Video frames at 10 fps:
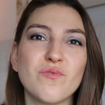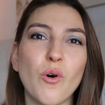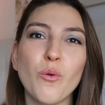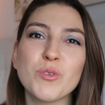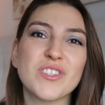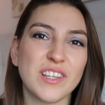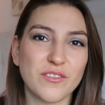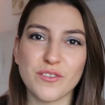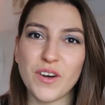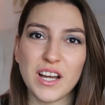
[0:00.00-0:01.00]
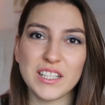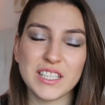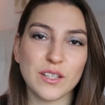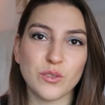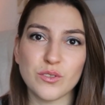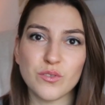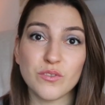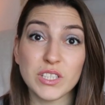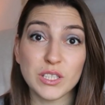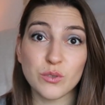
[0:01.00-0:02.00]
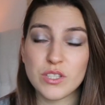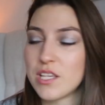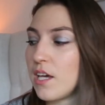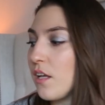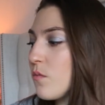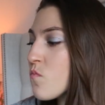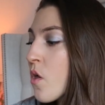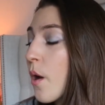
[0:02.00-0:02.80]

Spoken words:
almost never find like on a really good sale.